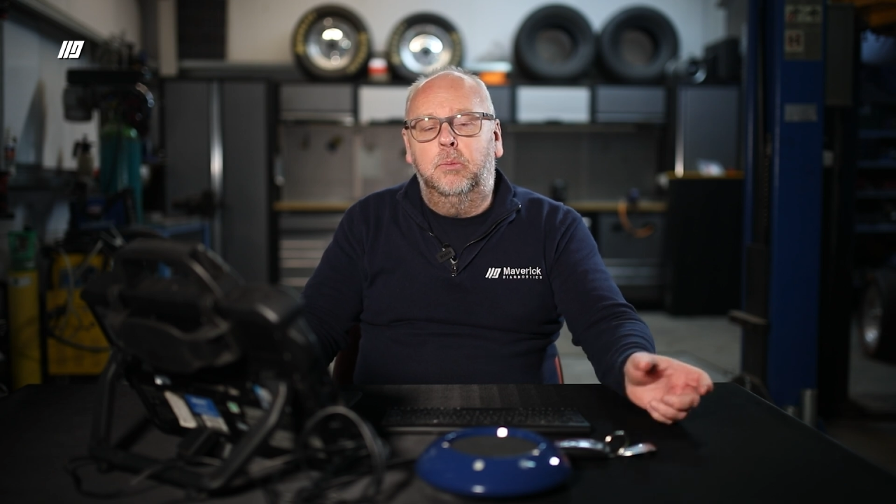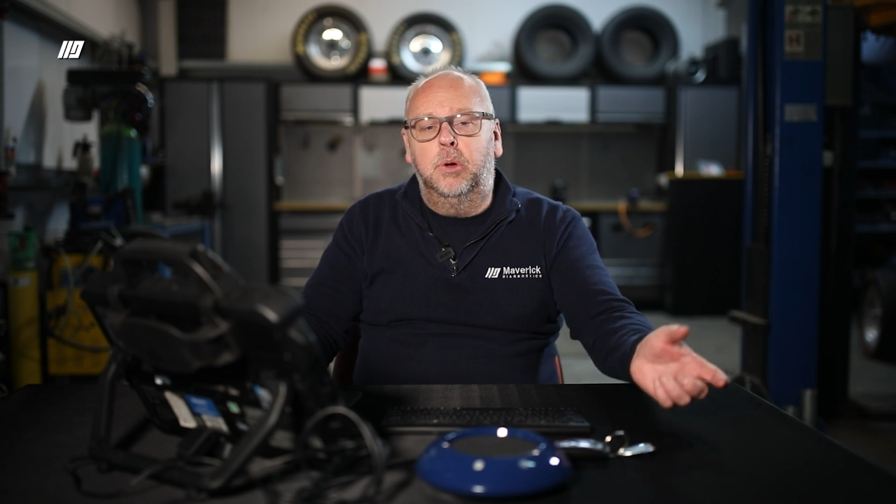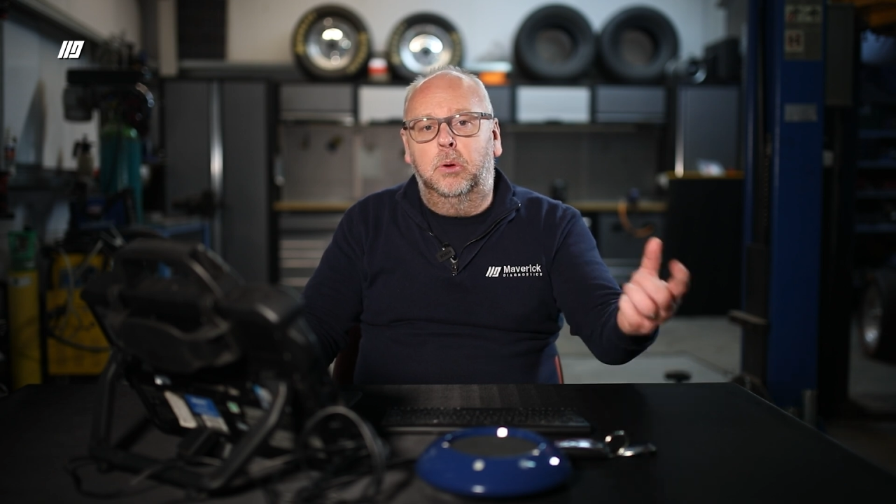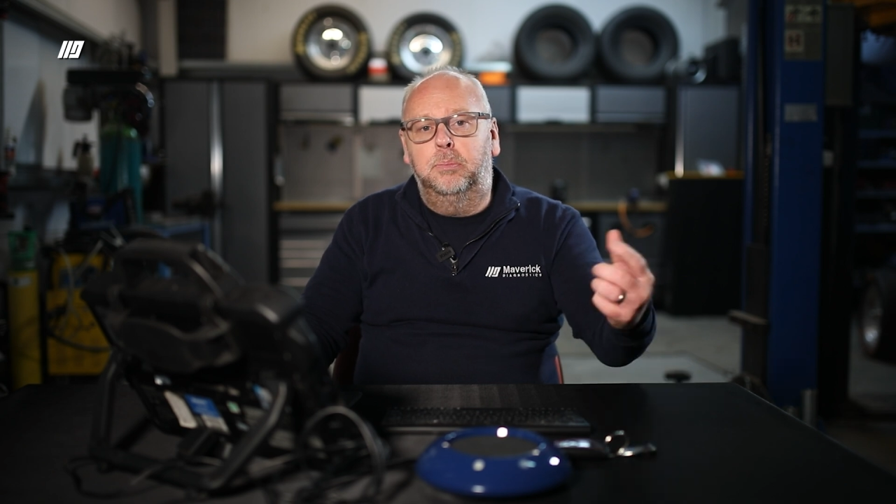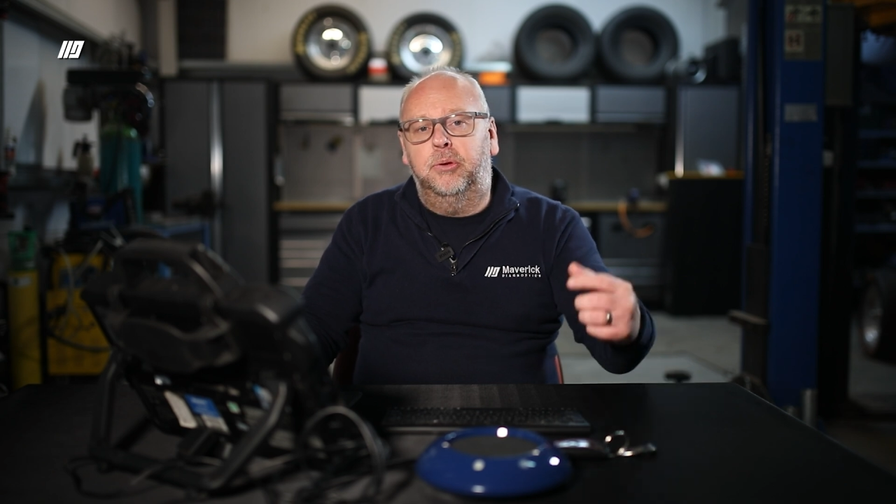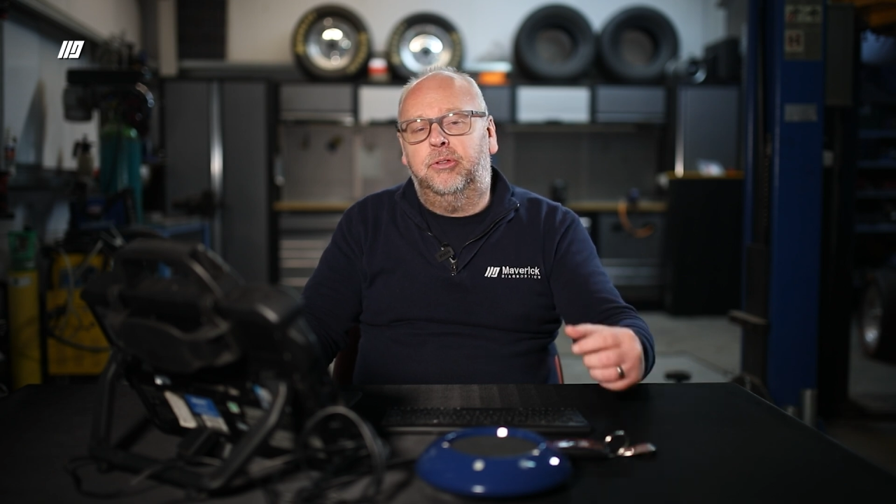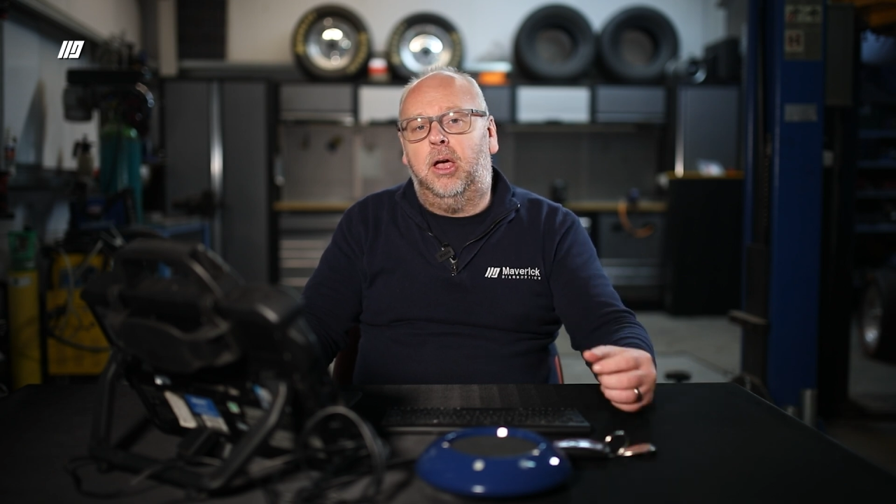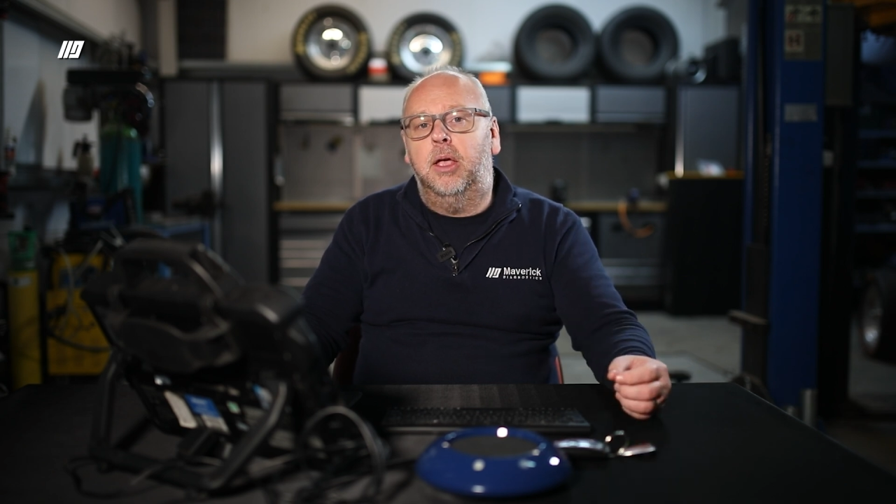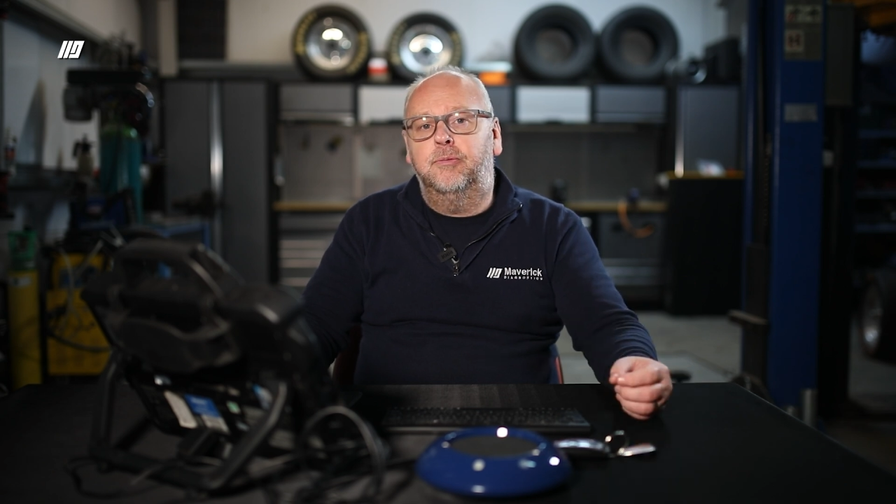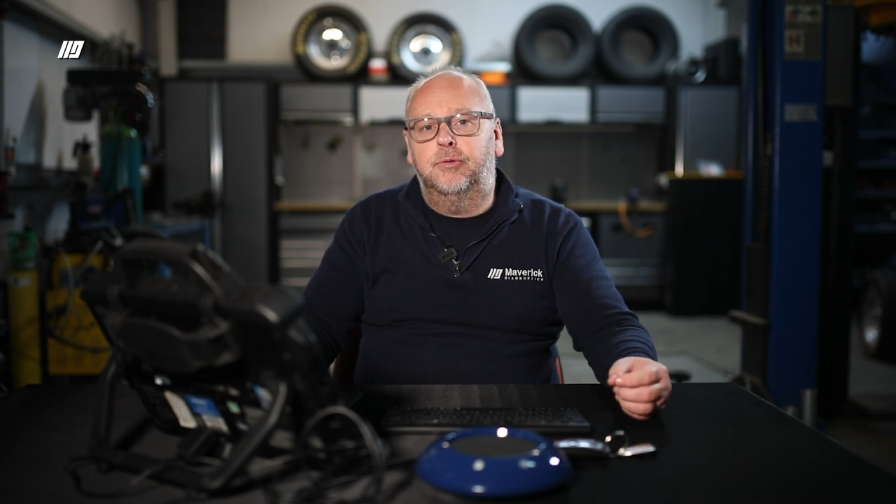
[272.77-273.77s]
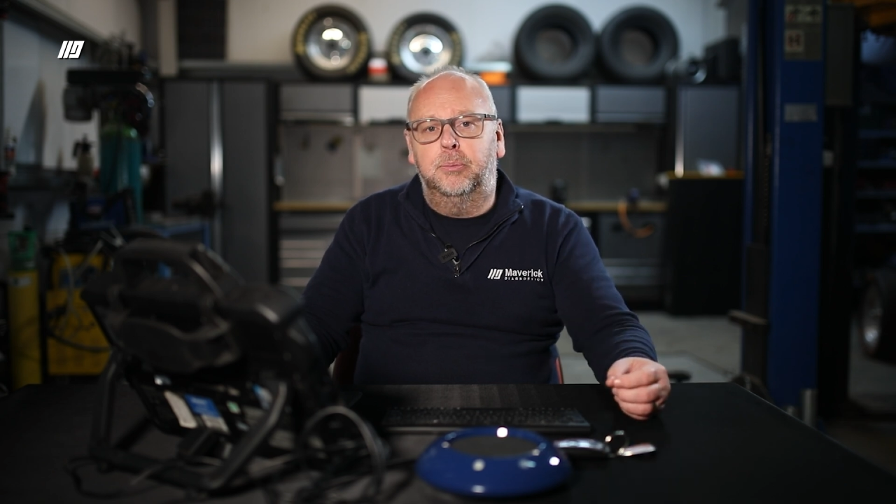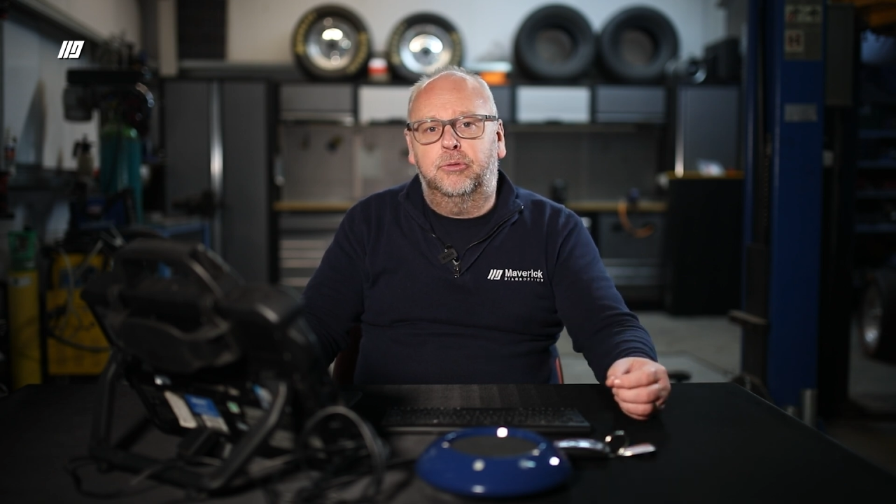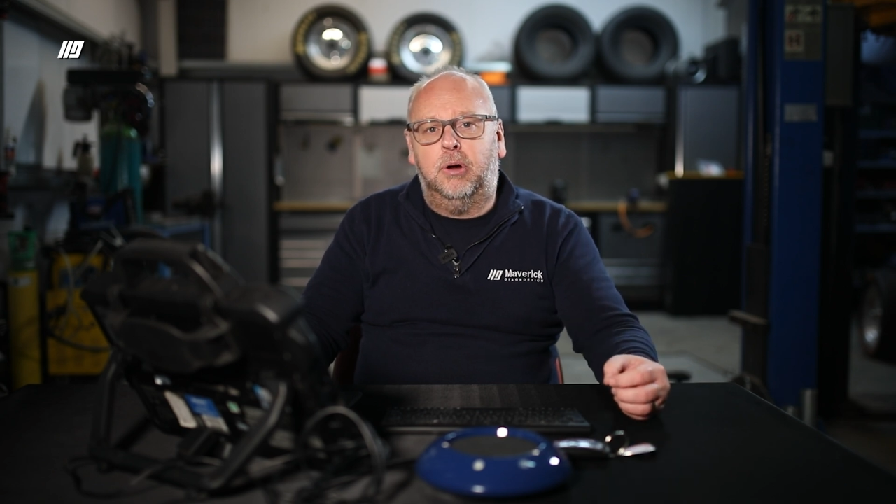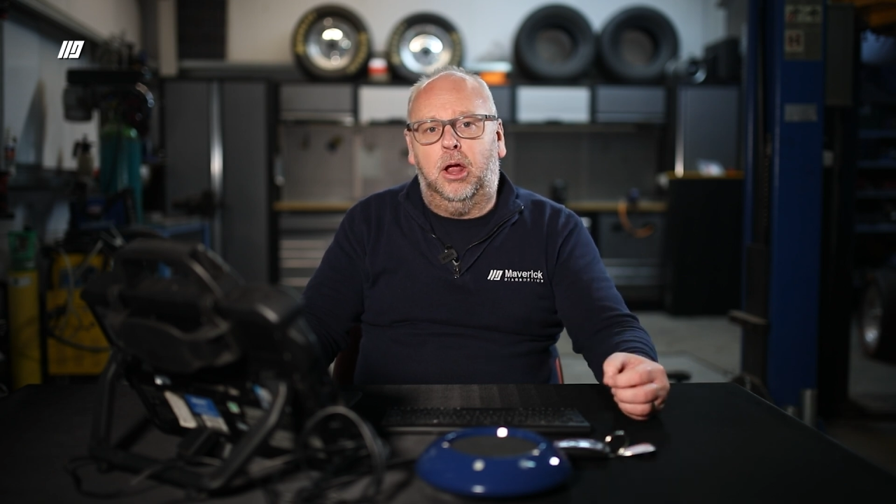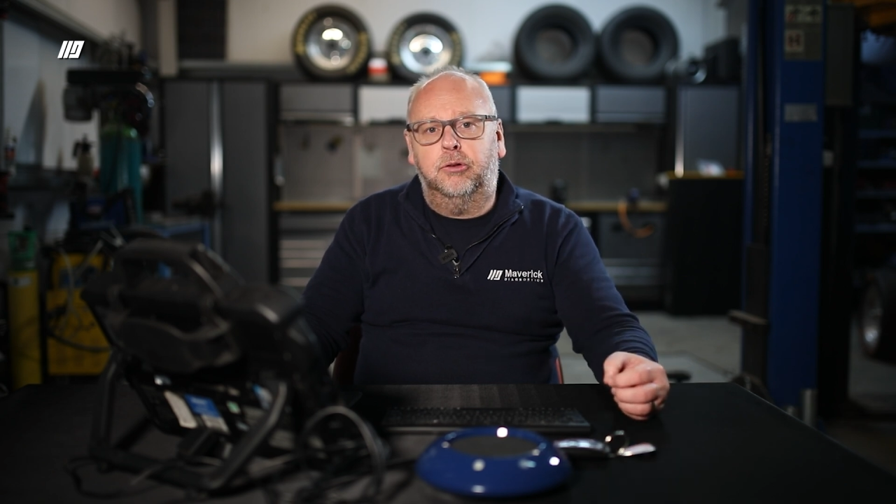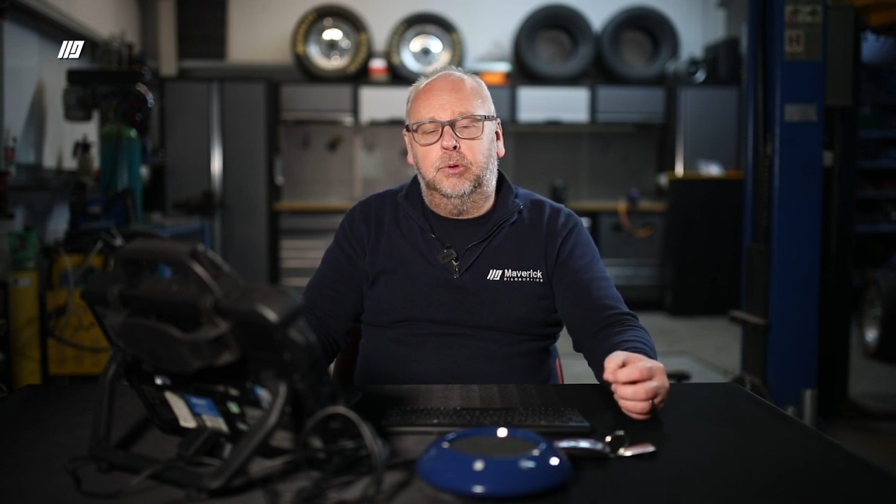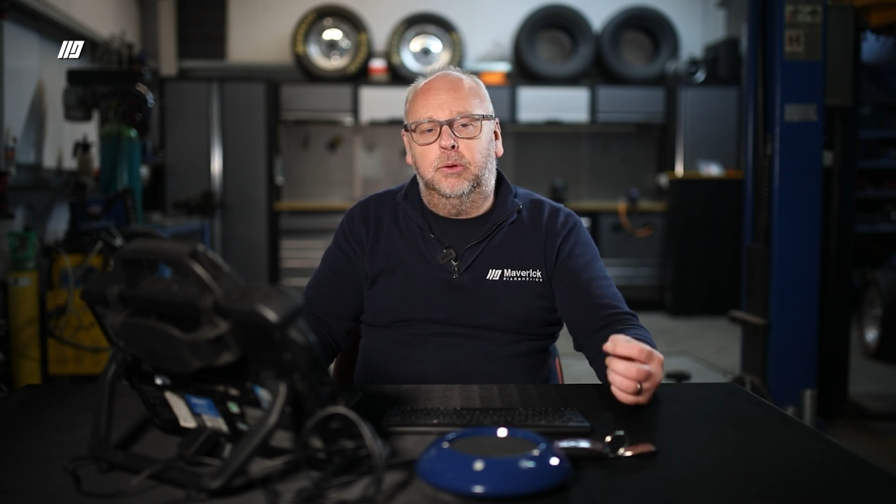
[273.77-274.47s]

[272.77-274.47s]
we would be starting from scratch.